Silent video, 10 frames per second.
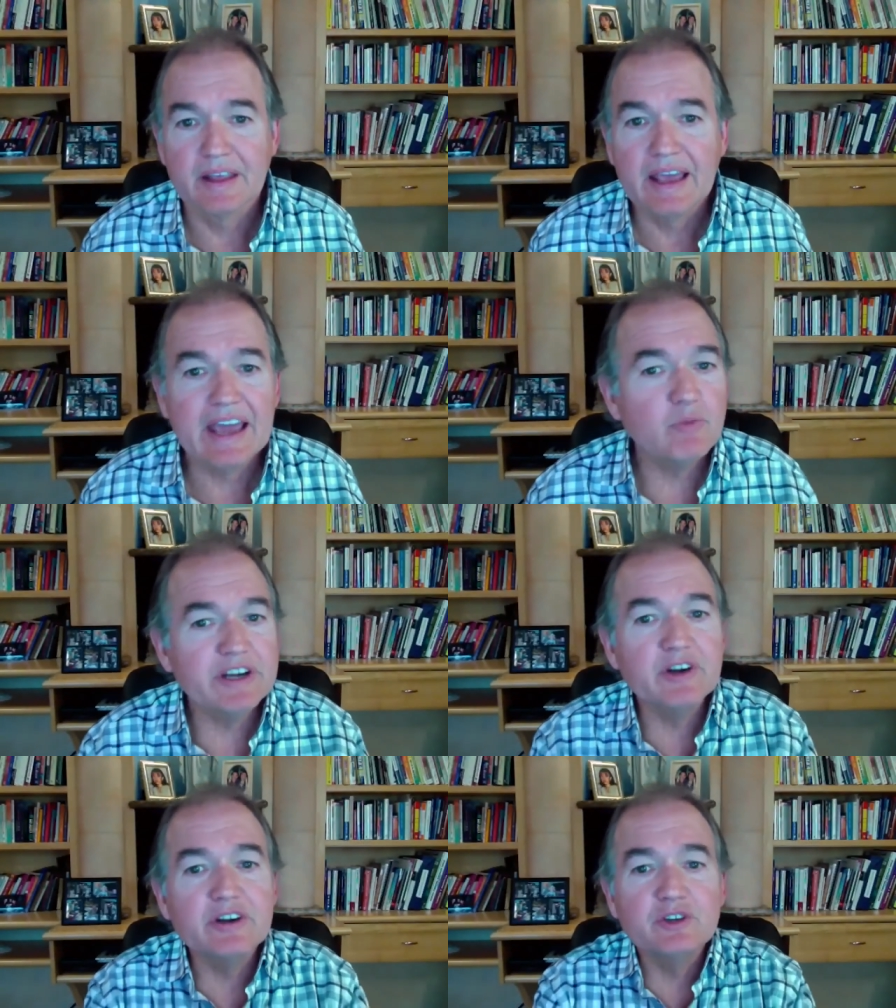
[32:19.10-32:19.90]
And
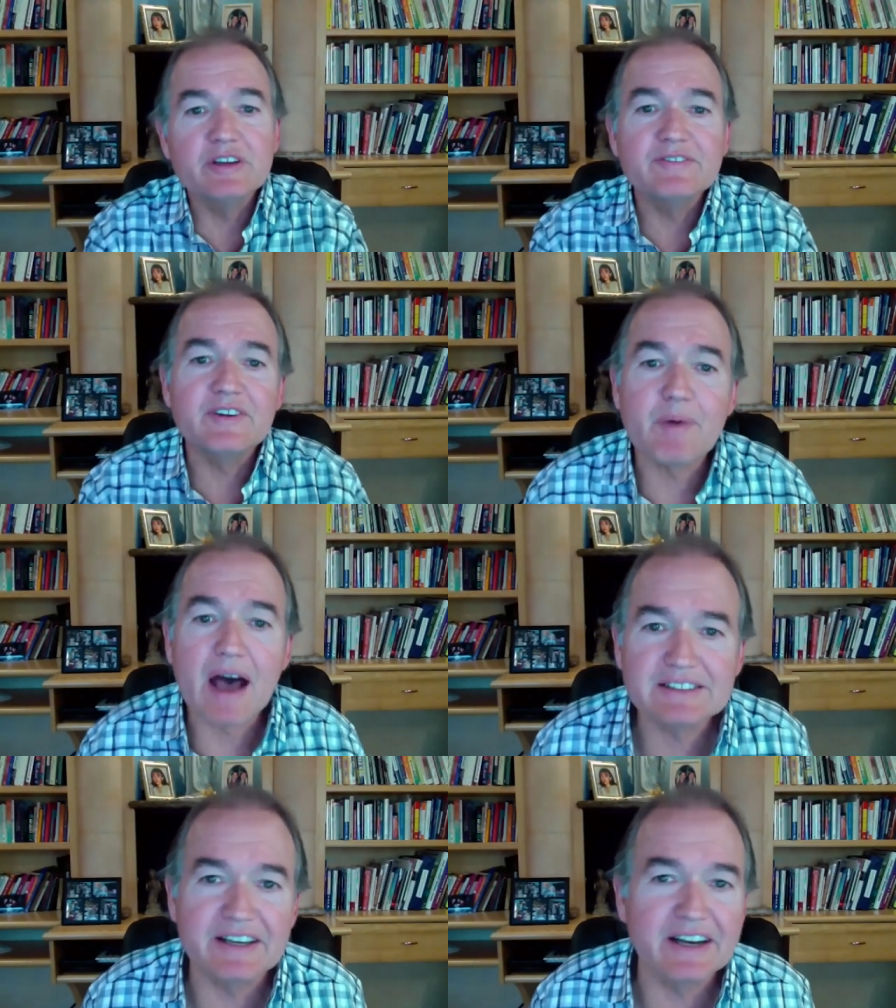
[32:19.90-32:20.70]
when you're doing
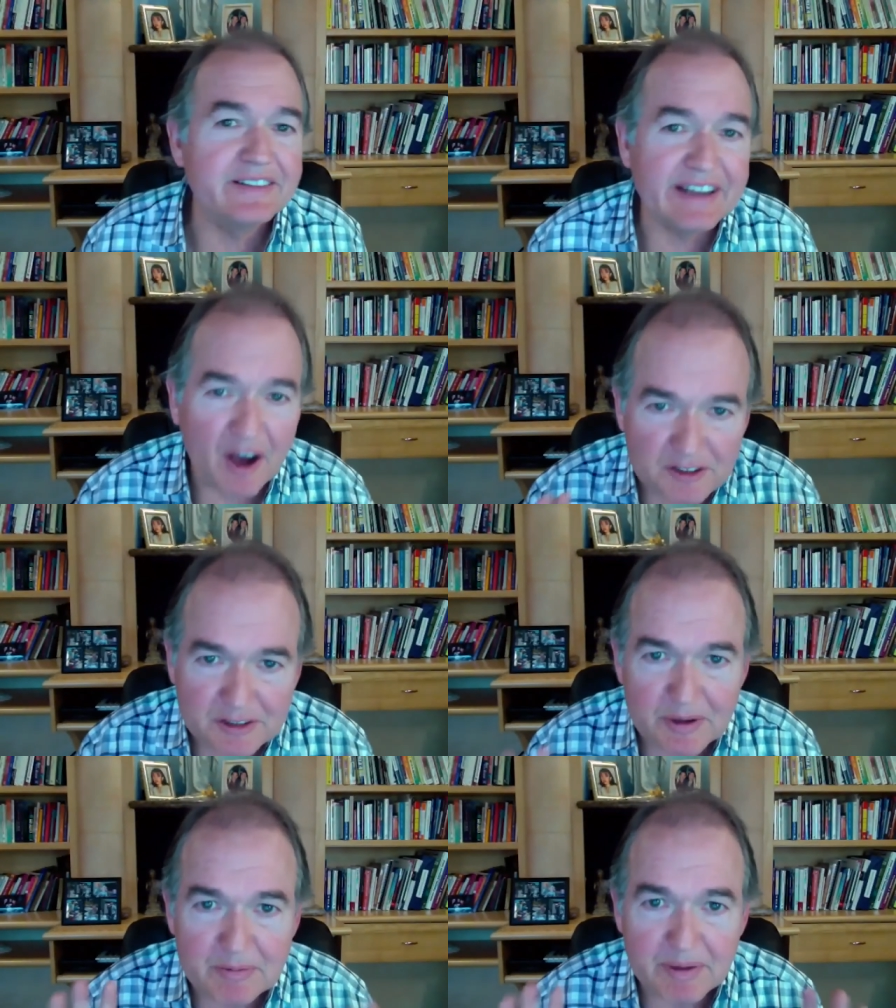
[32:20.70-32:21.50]
Vipassana, the
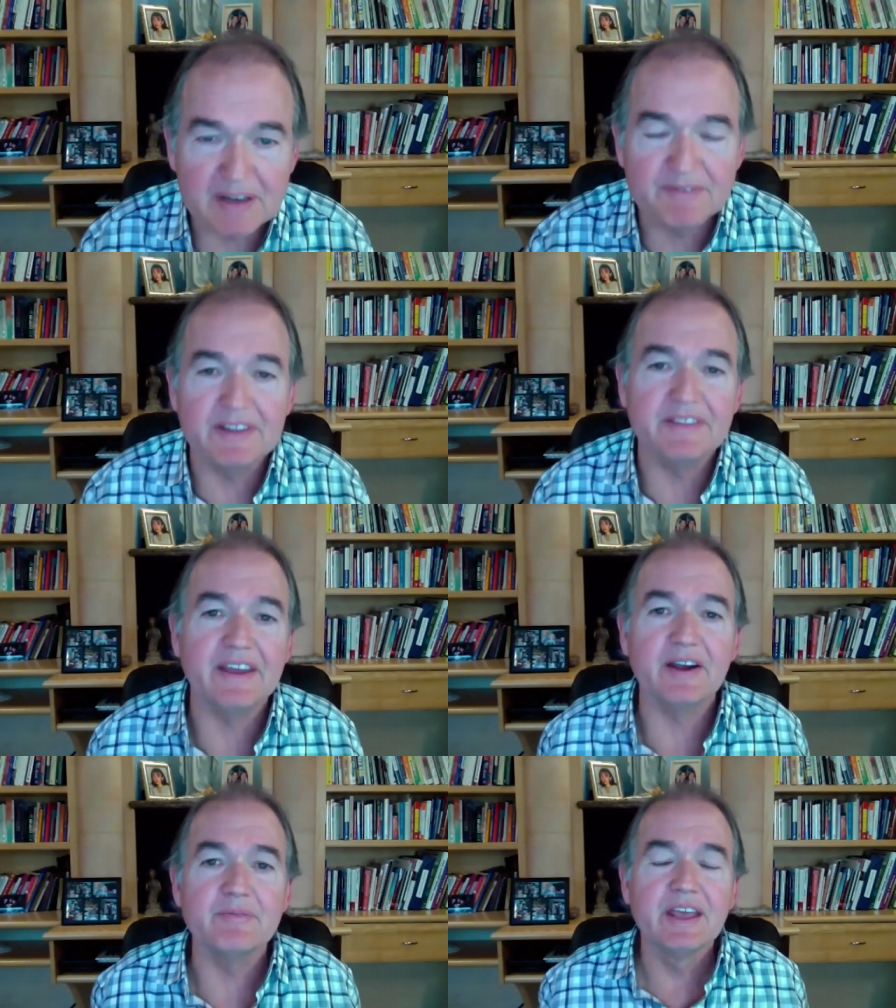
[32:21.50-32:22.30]
ultimate benefit
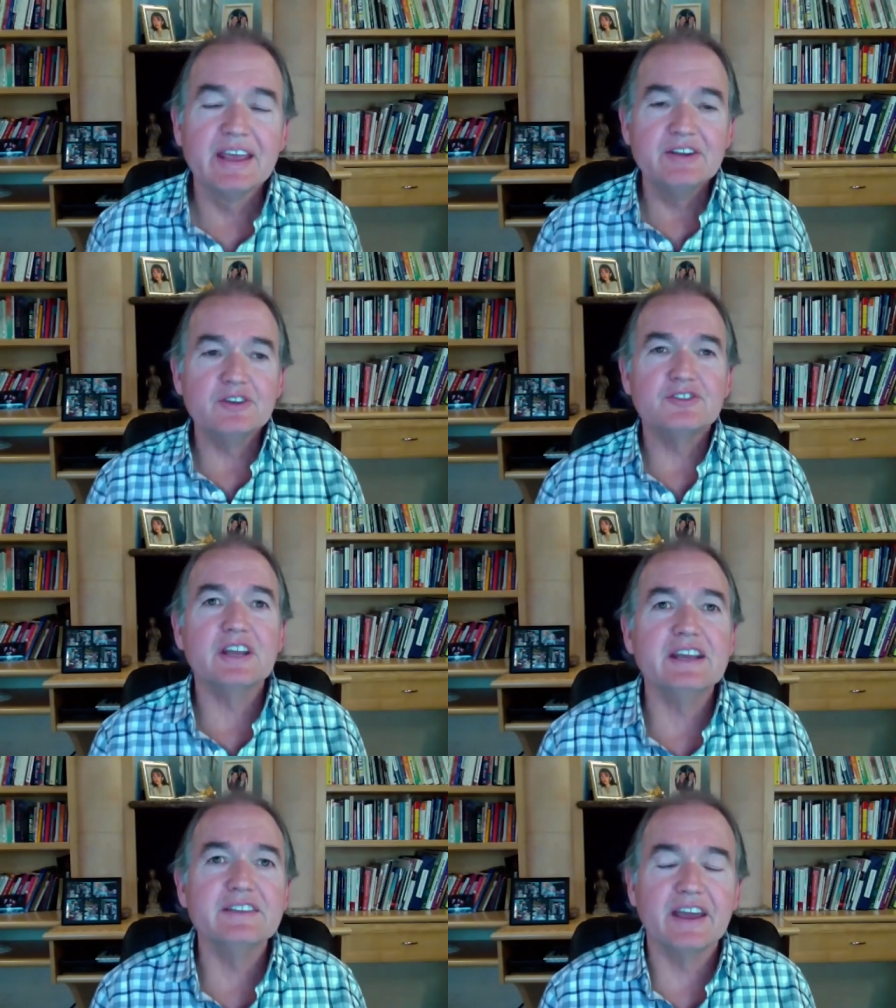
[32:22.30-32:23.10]
there, you're
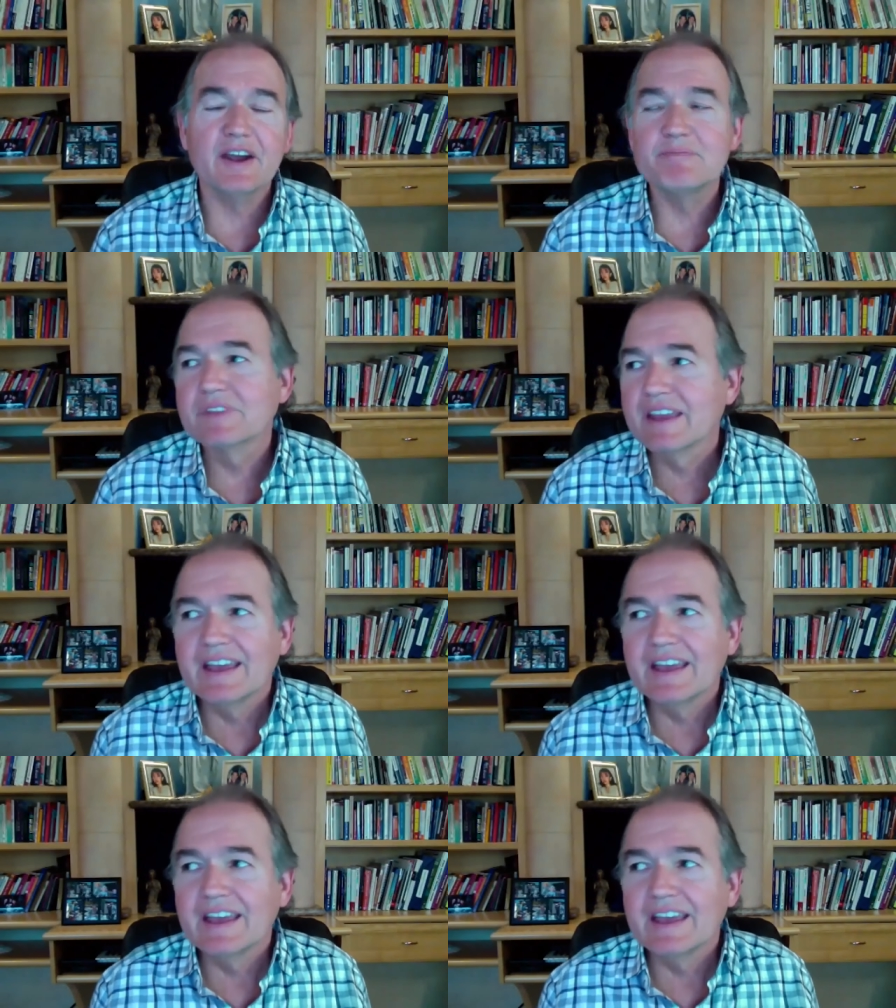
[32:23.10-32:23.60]
sitting there,